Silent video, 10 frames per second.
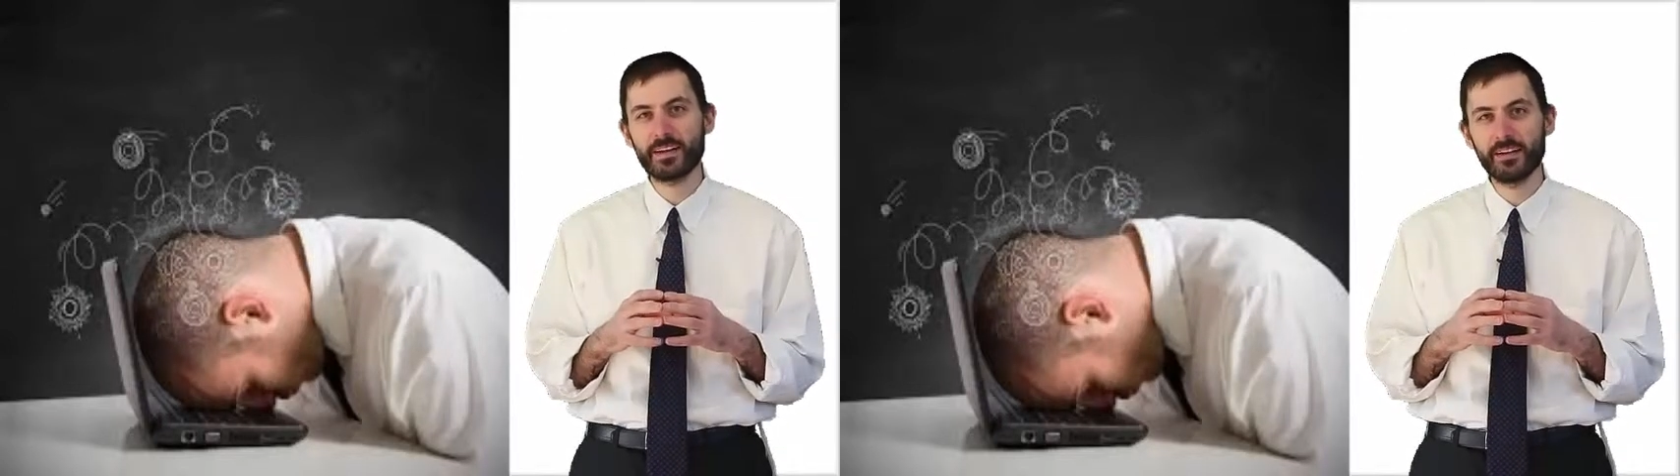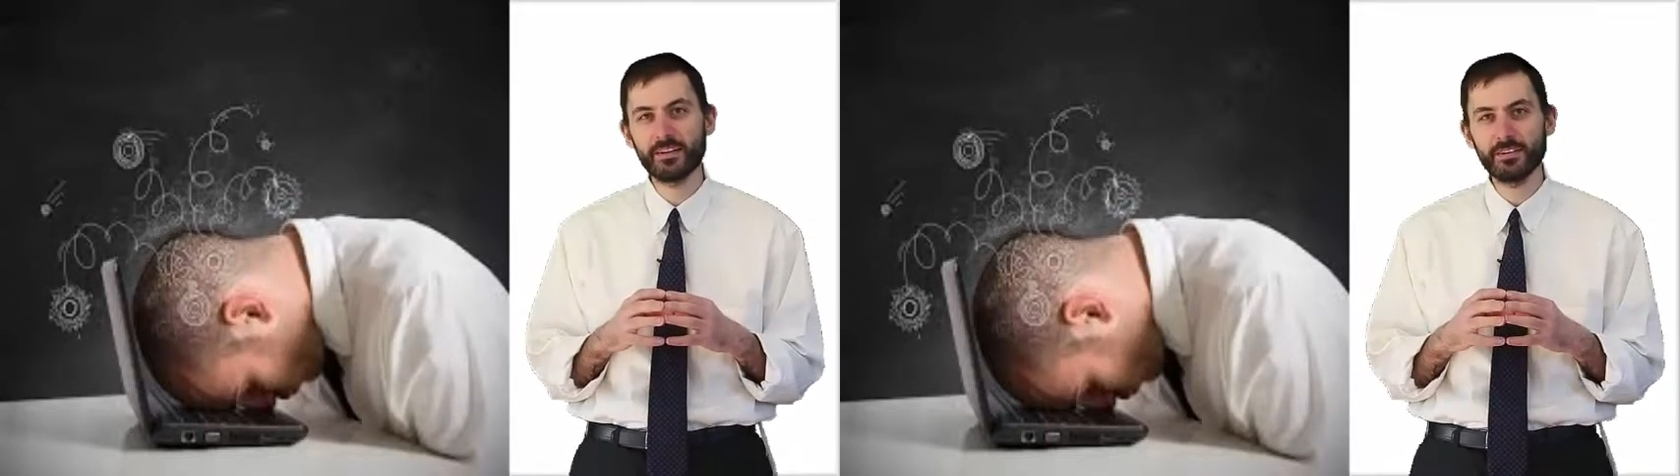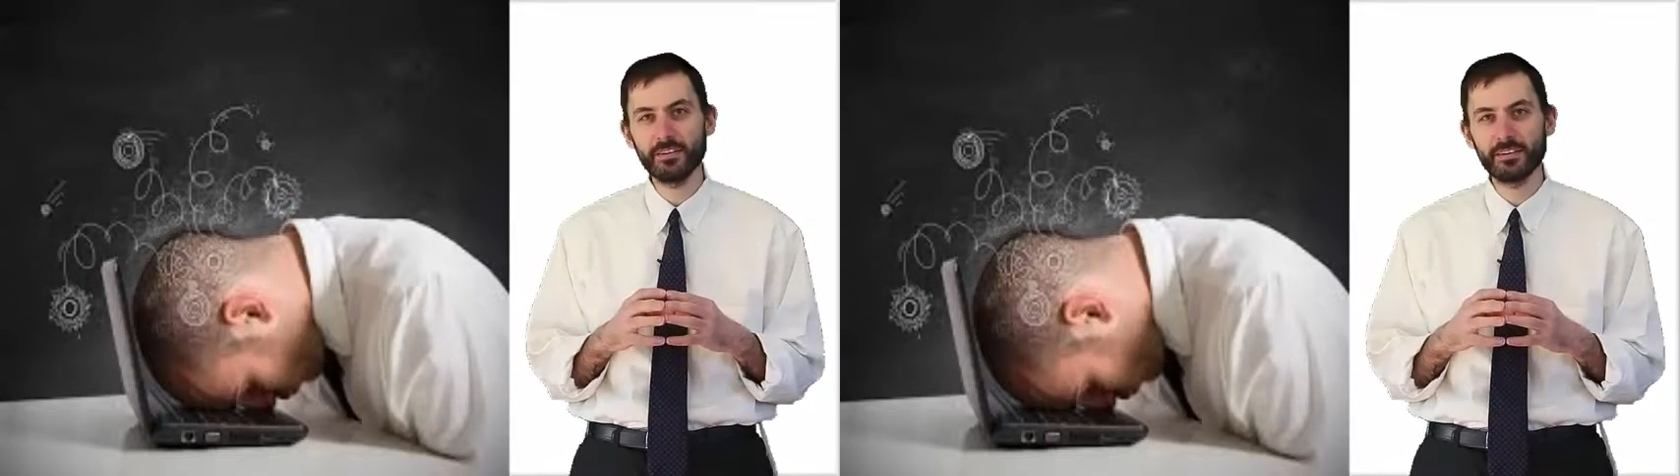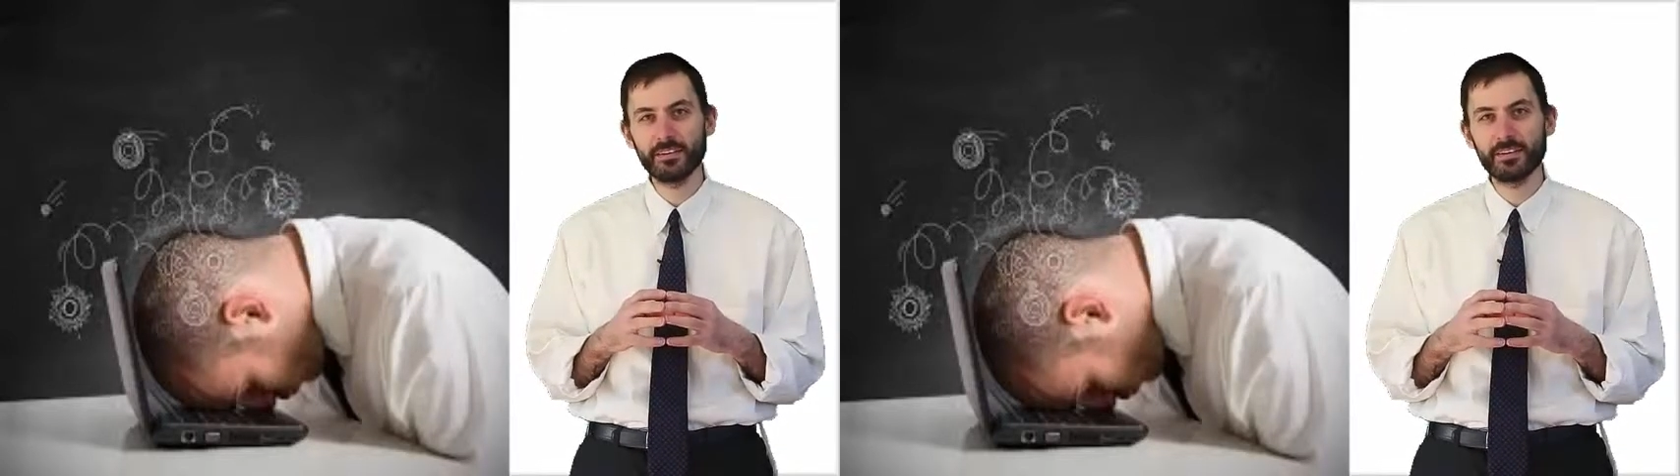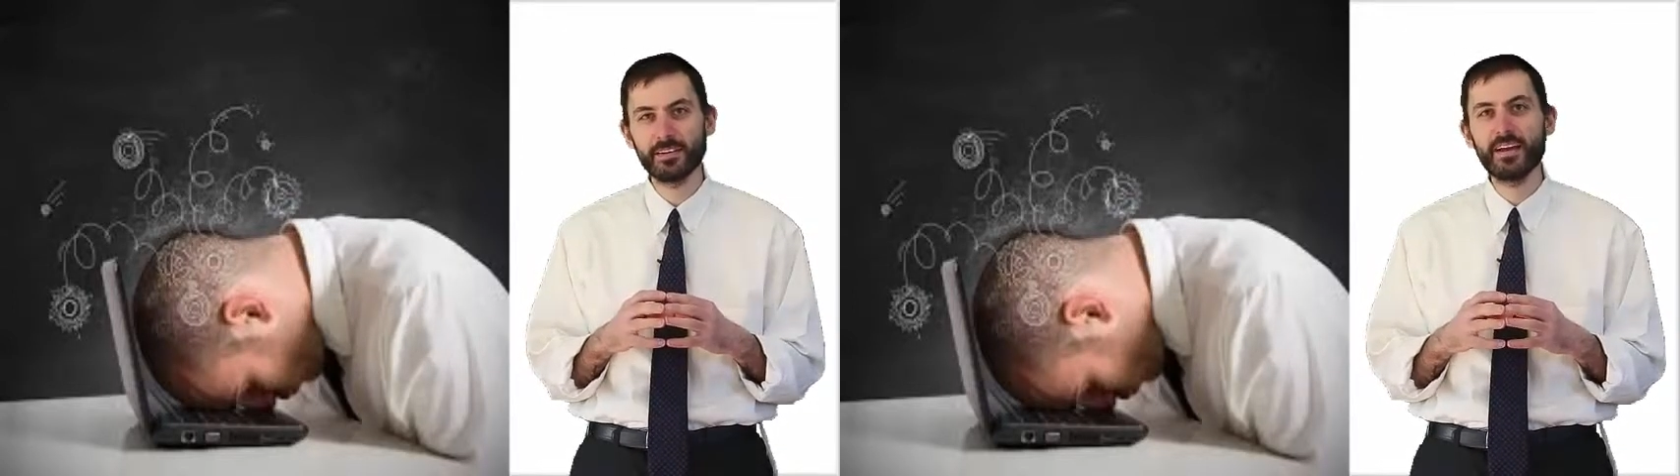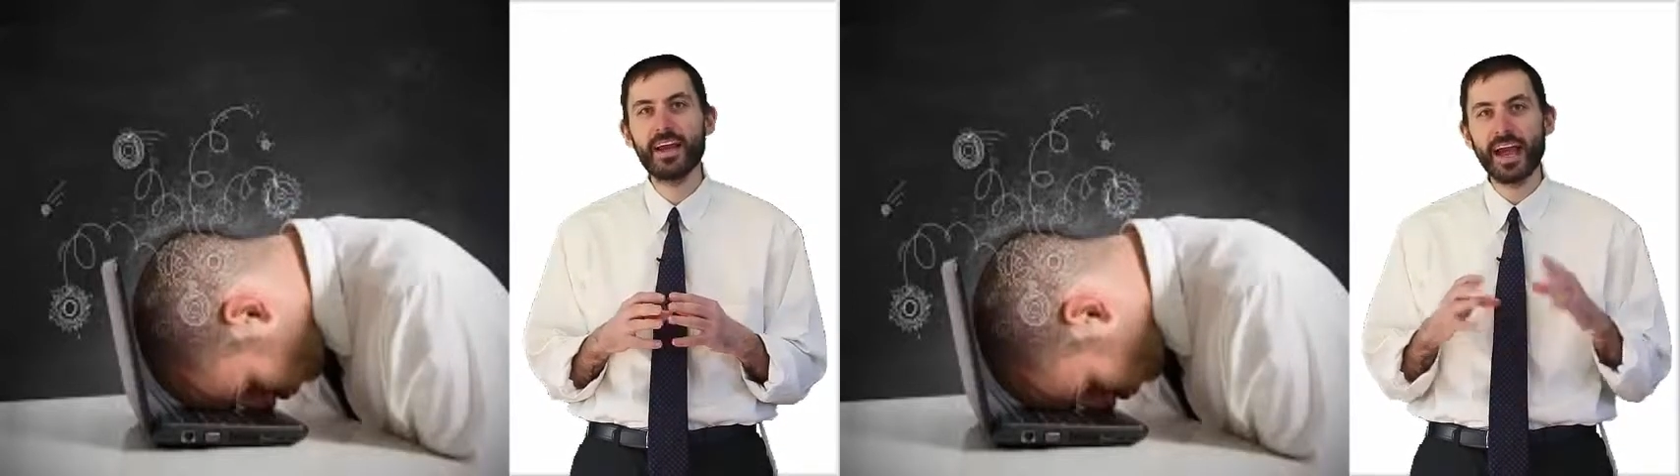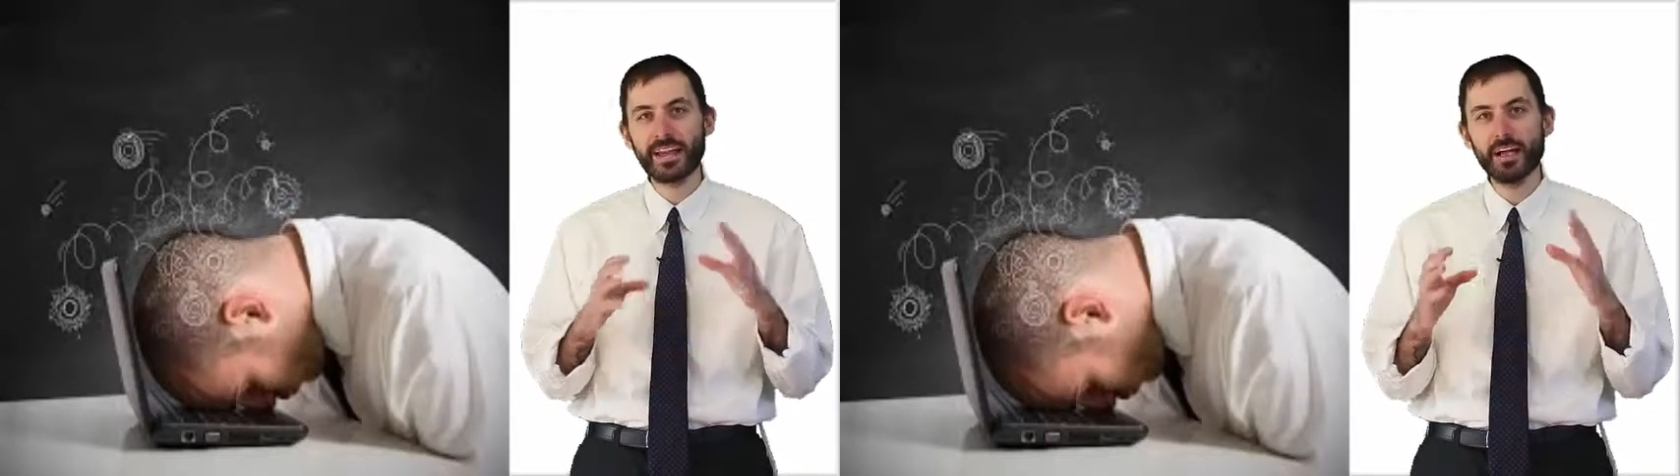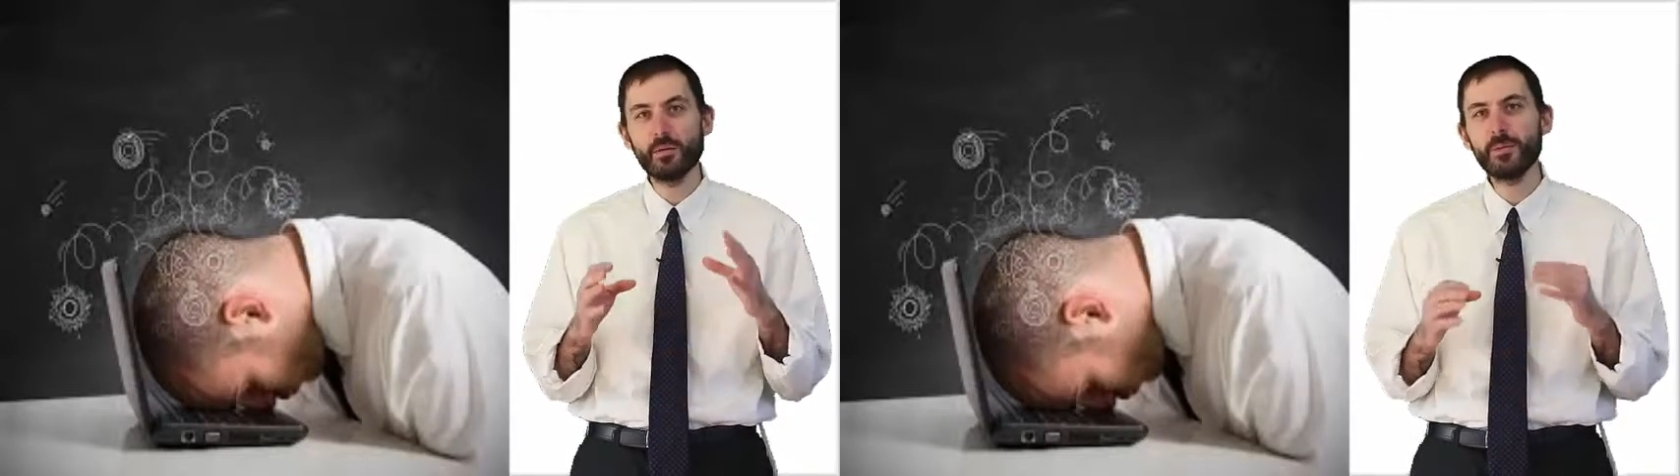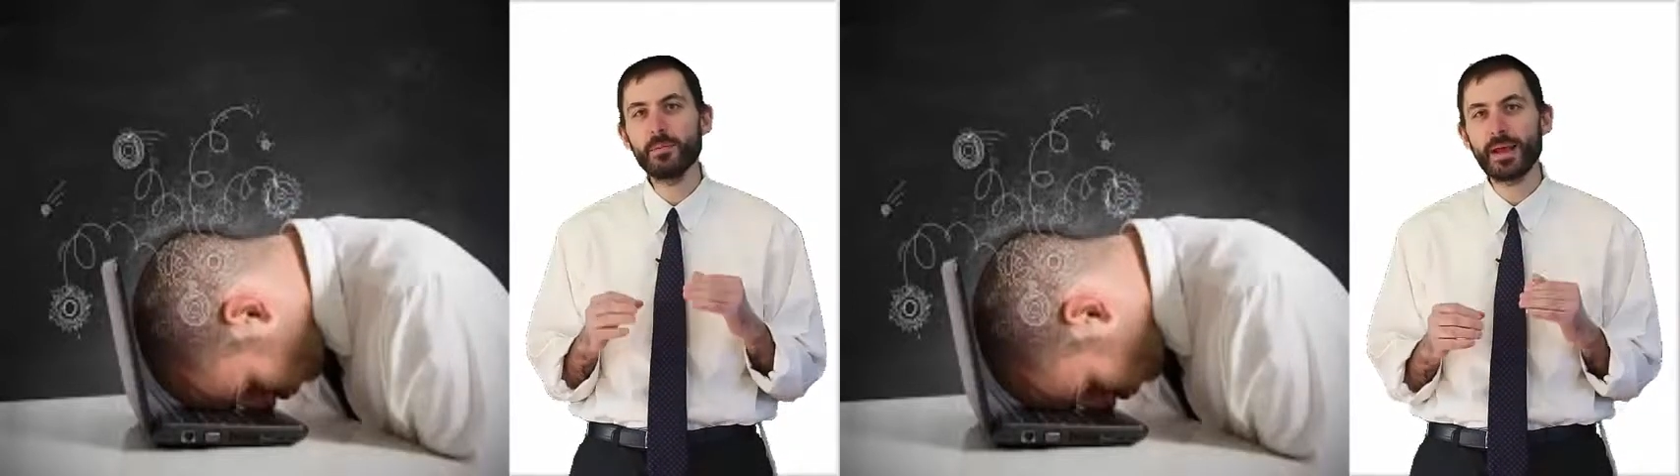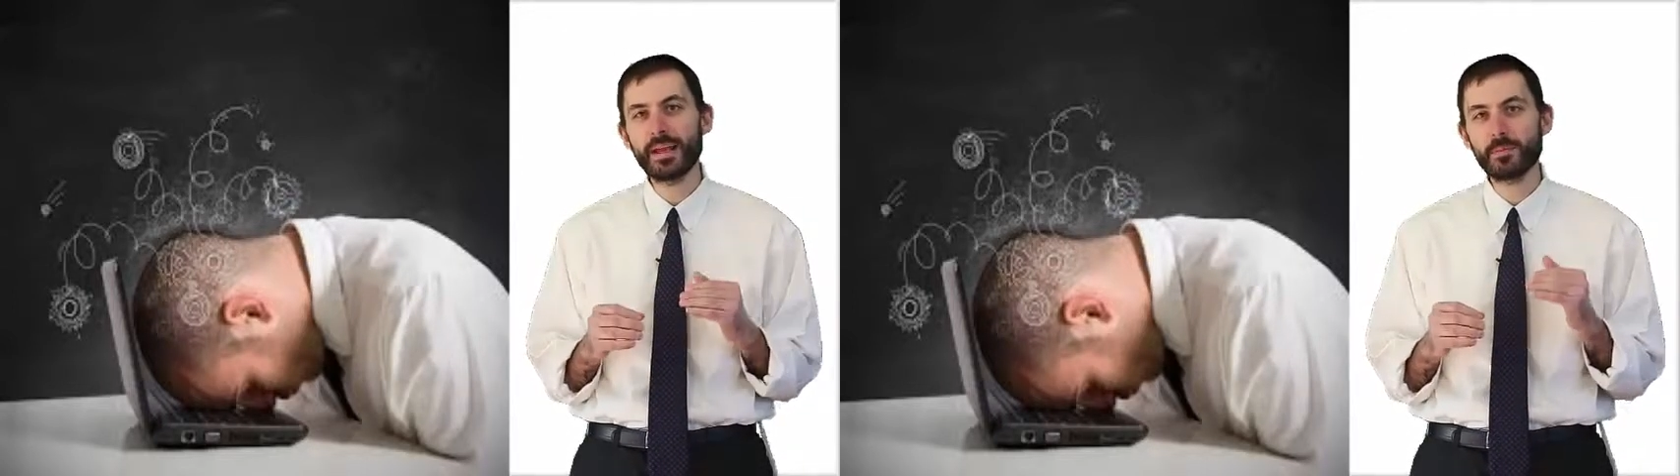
under, and he helped me make a